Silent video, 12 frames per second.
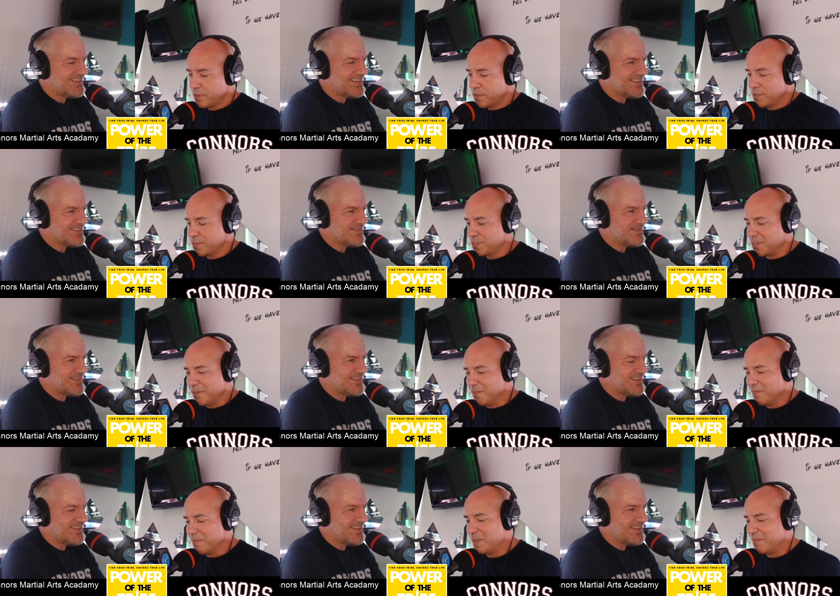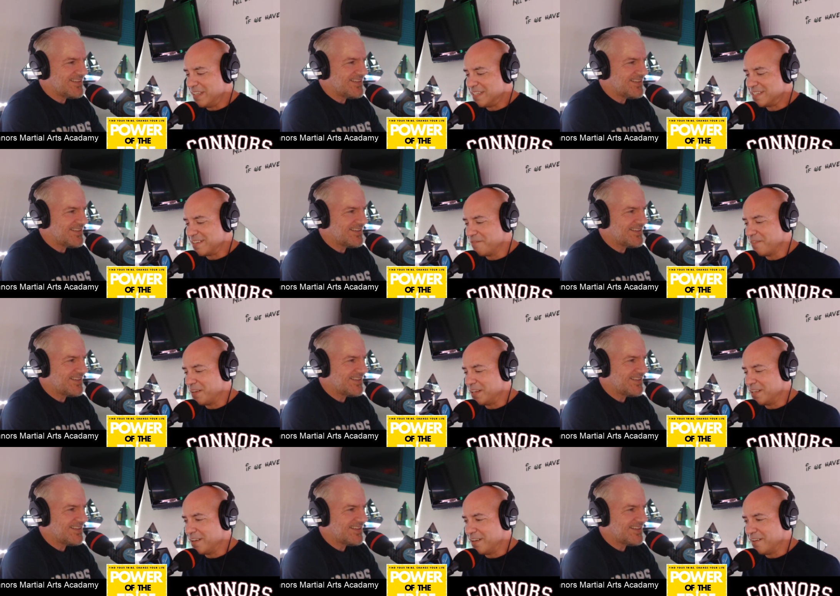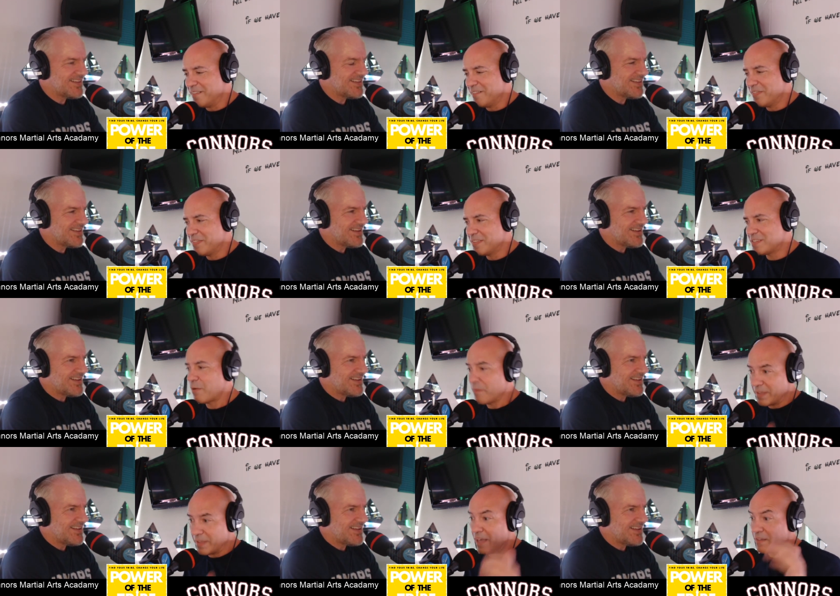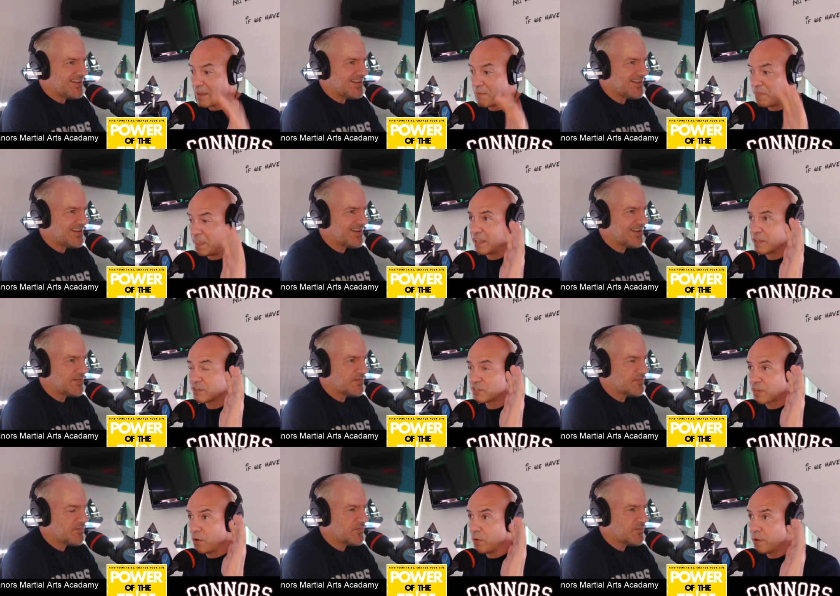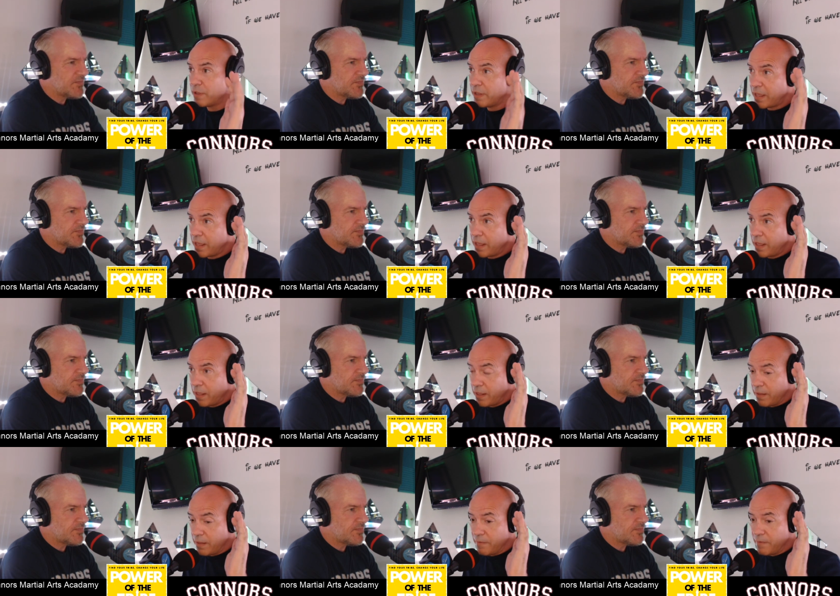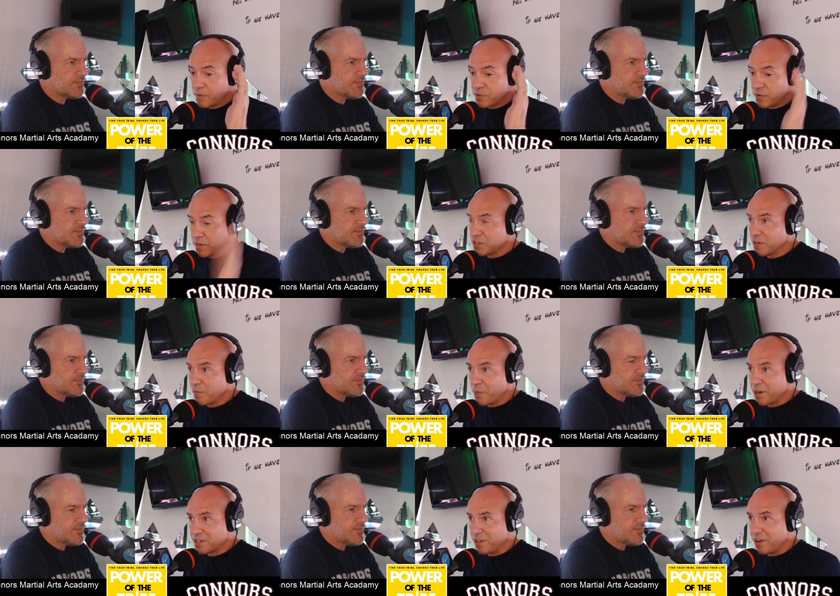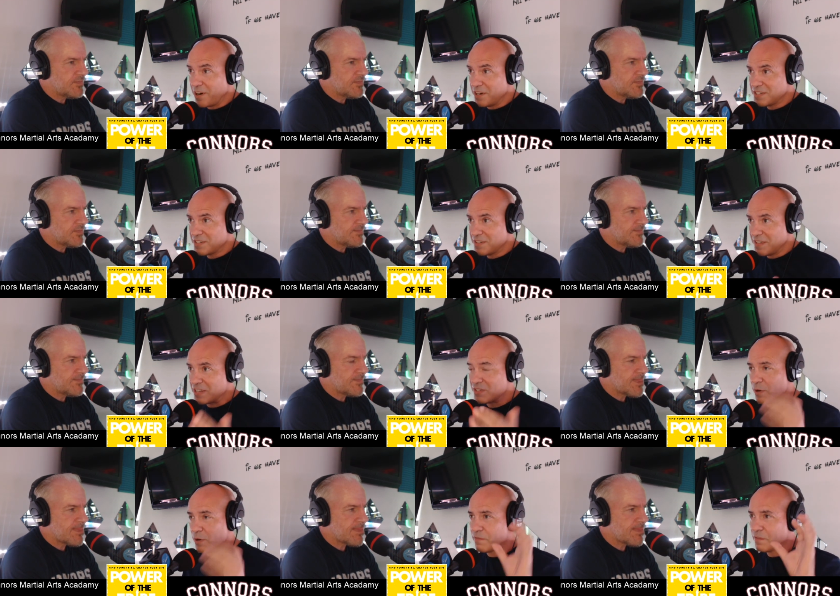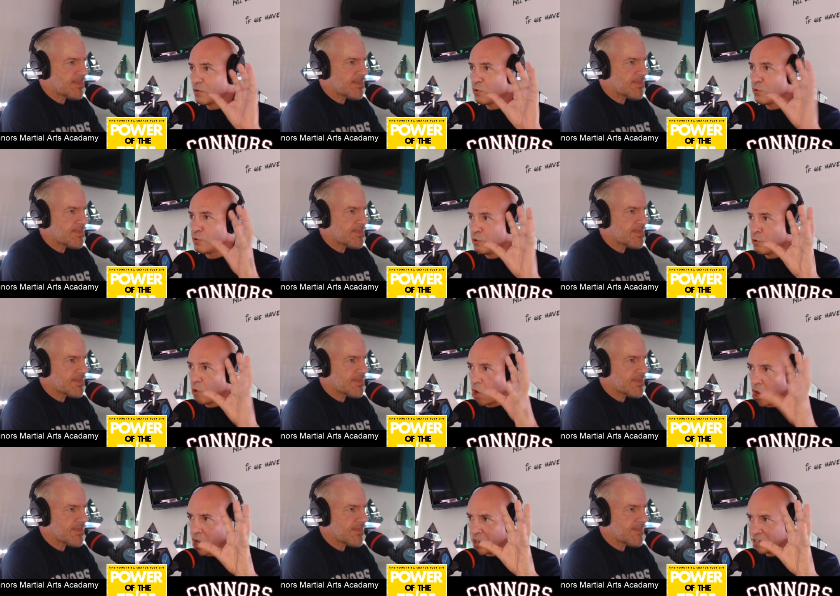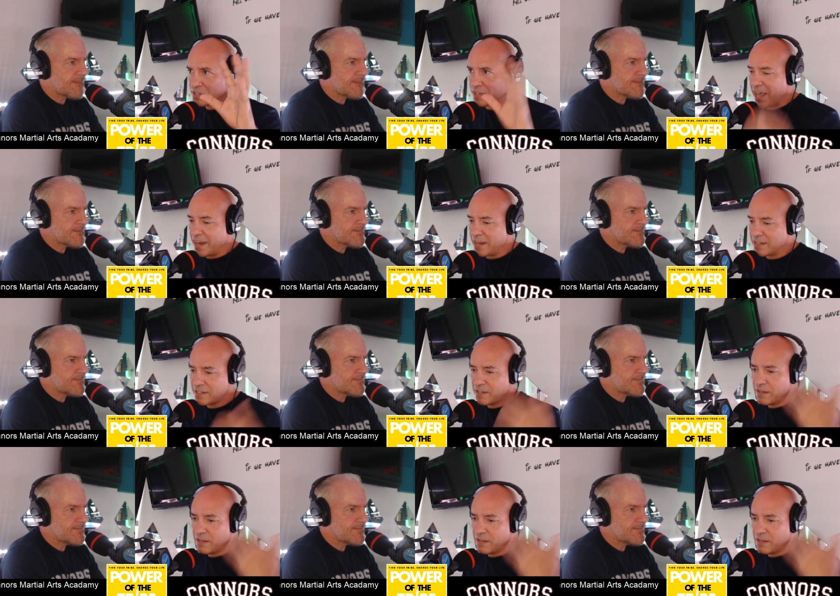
Speaker 1: So it's a funny. I'm thinking so. Traditional martial arts, that sort of guru awe status,